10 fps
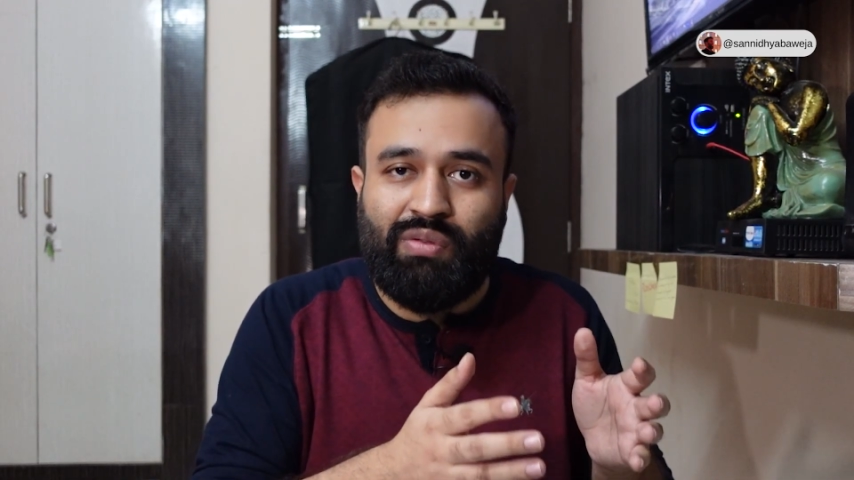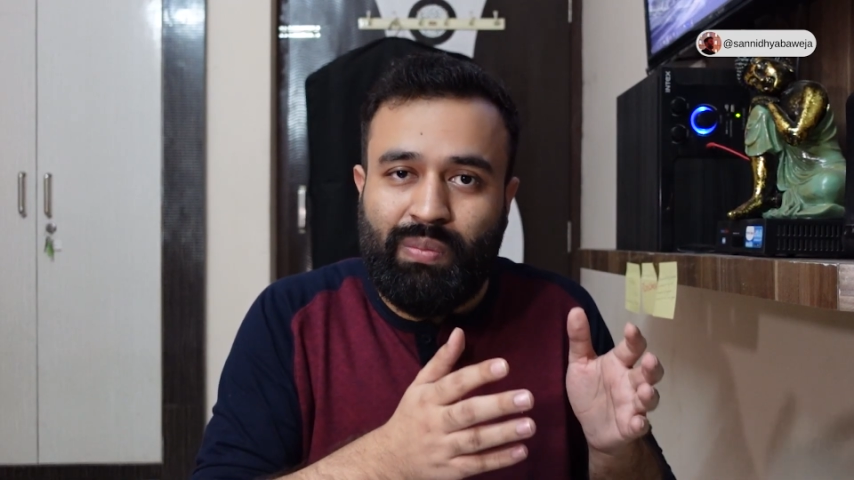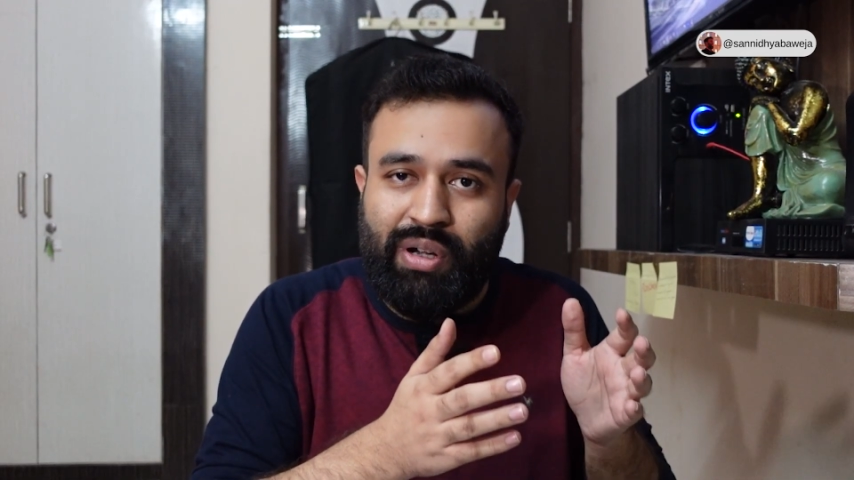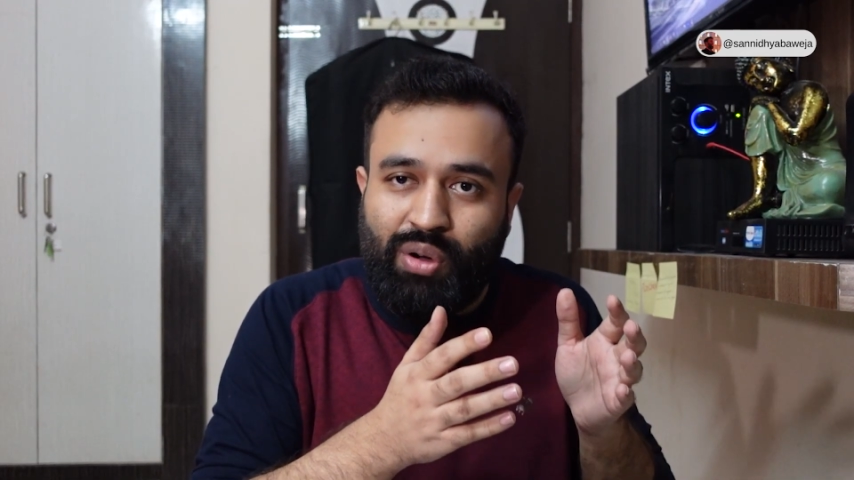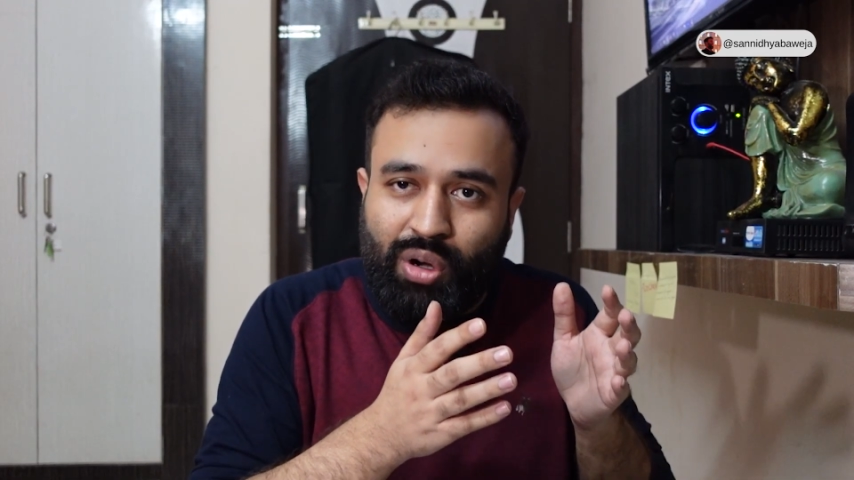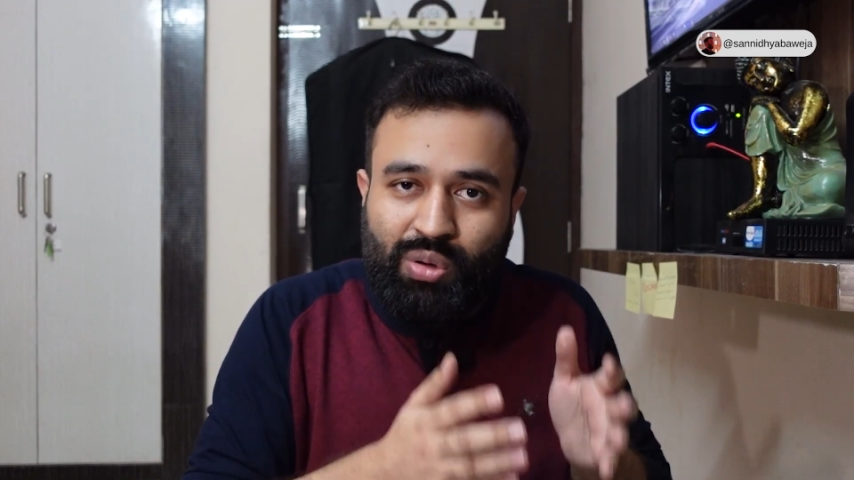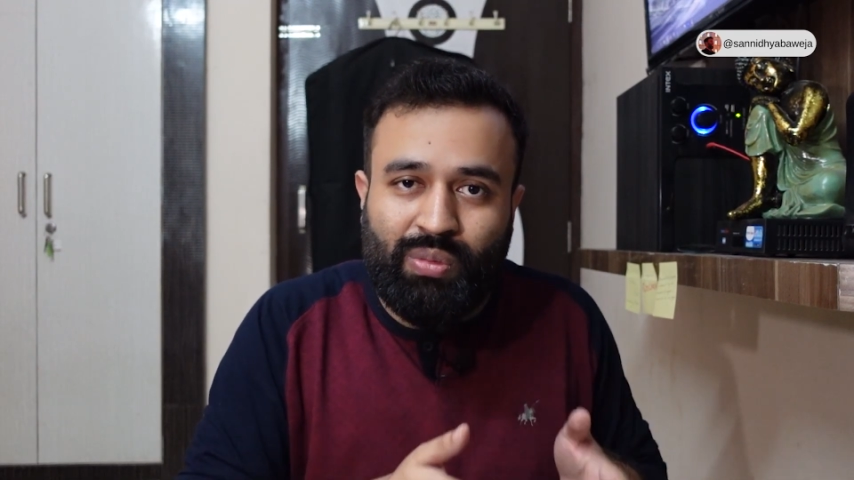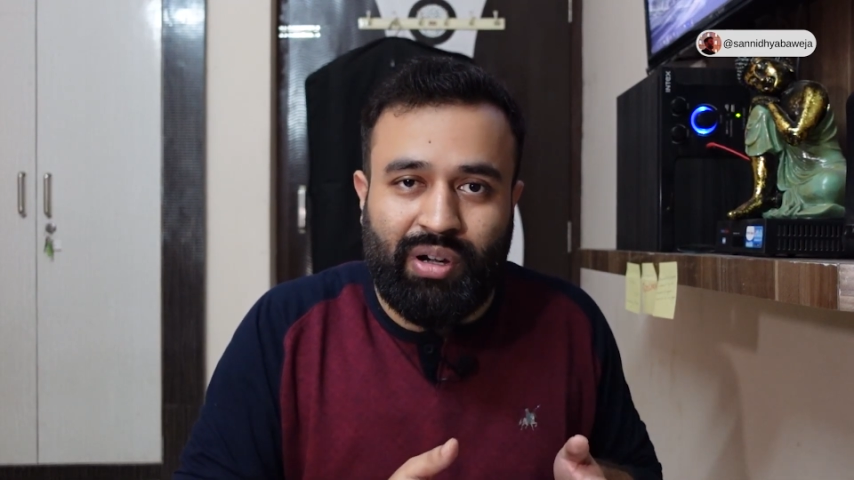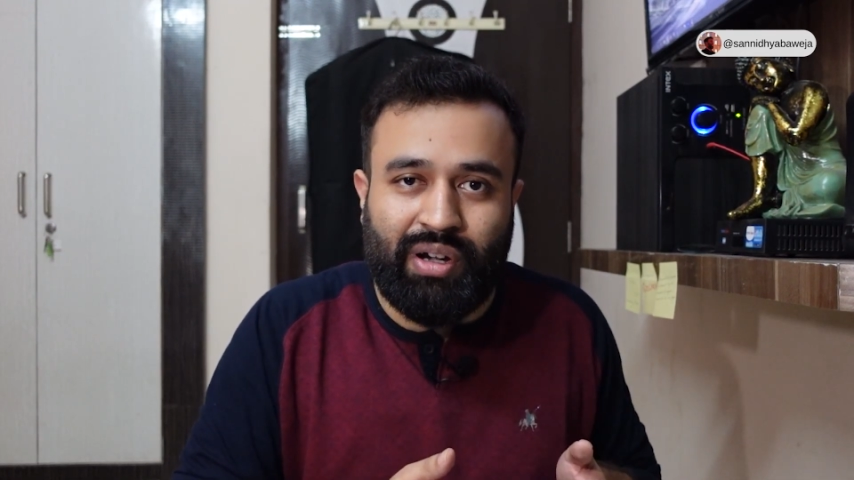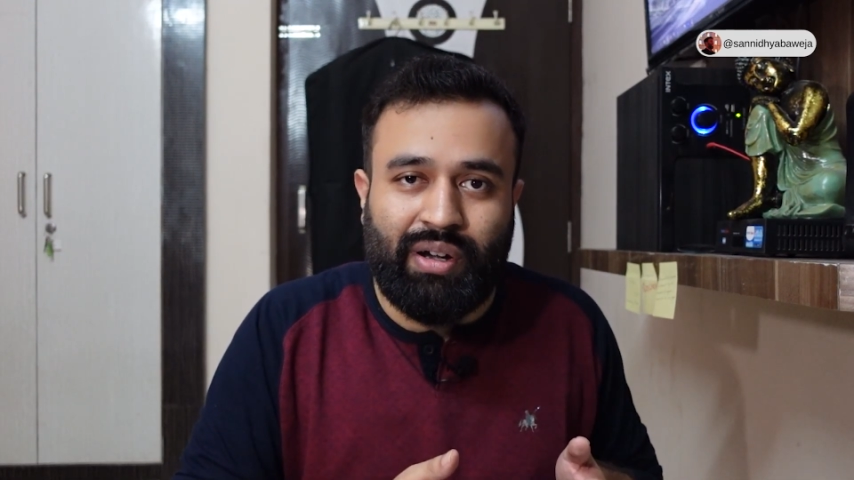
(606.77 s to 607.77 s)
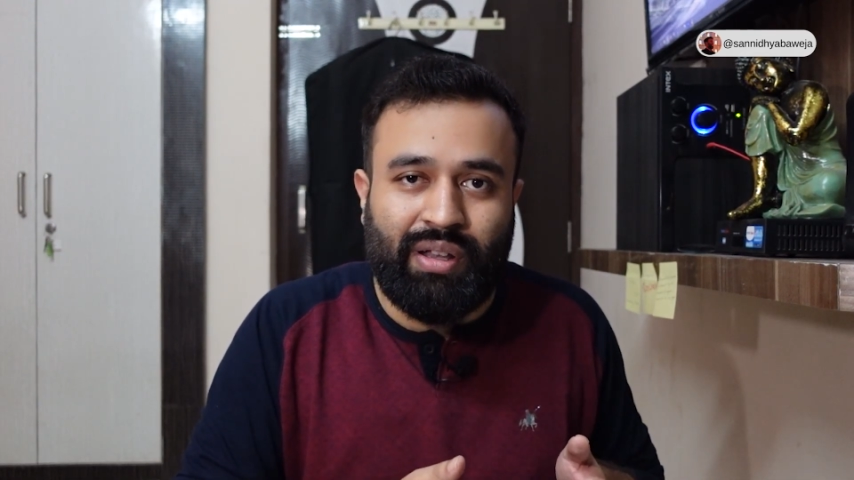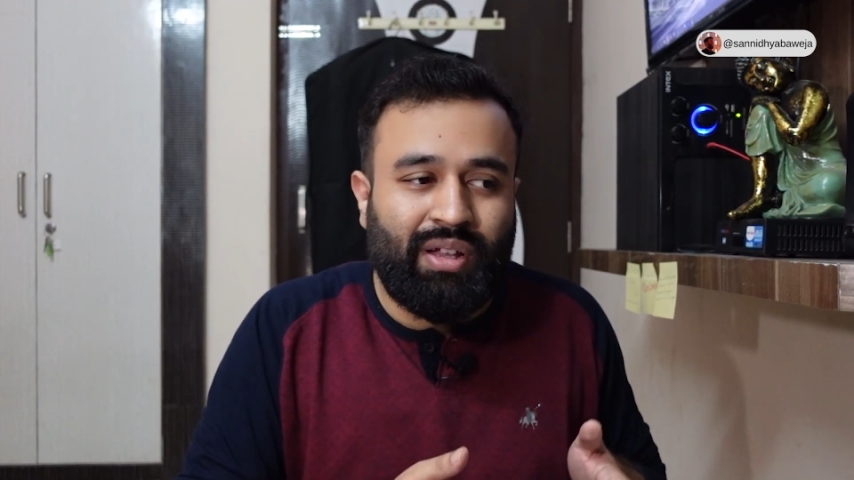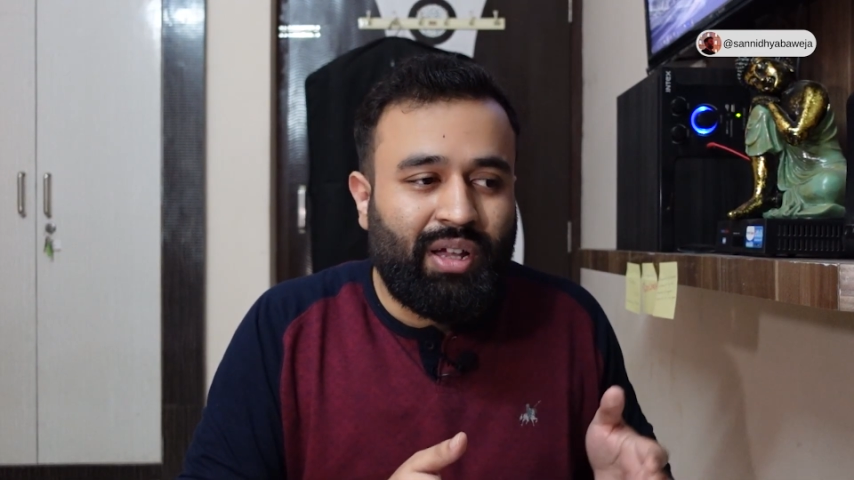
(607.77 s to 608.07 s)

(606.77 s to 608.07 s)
will be documented